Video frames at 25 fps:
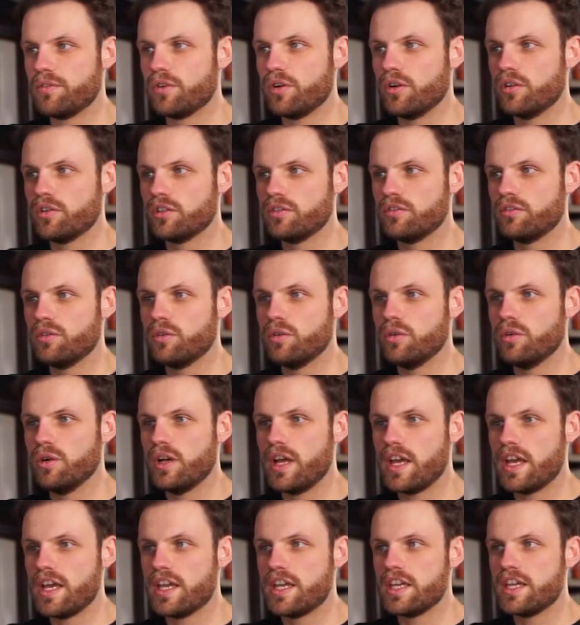gone for
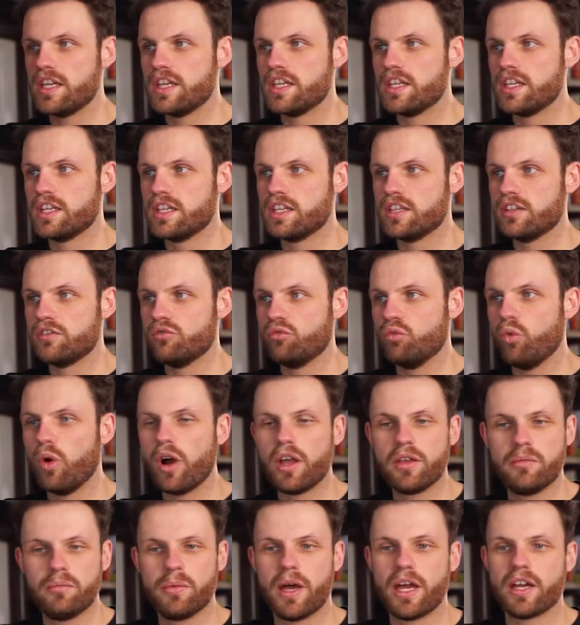a
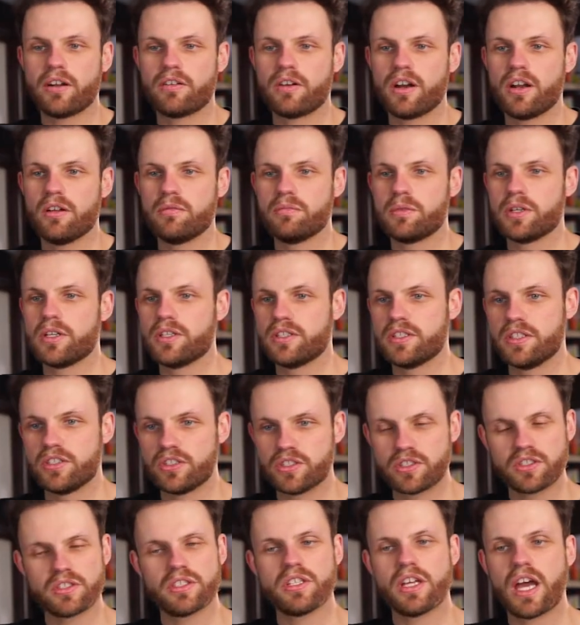white background because it
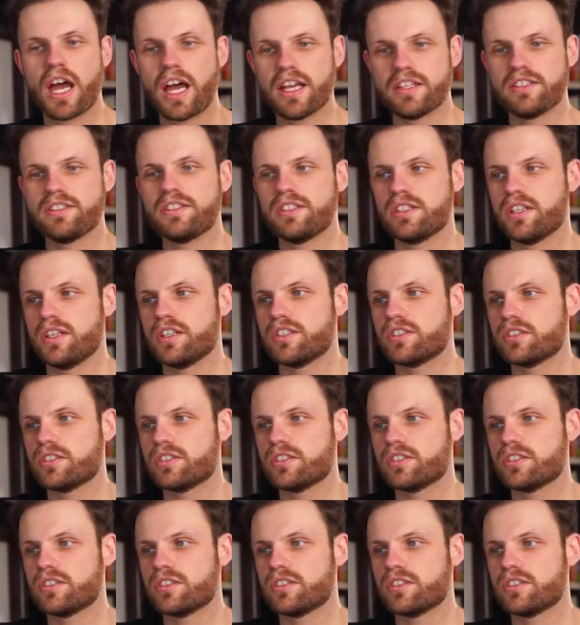just has a nice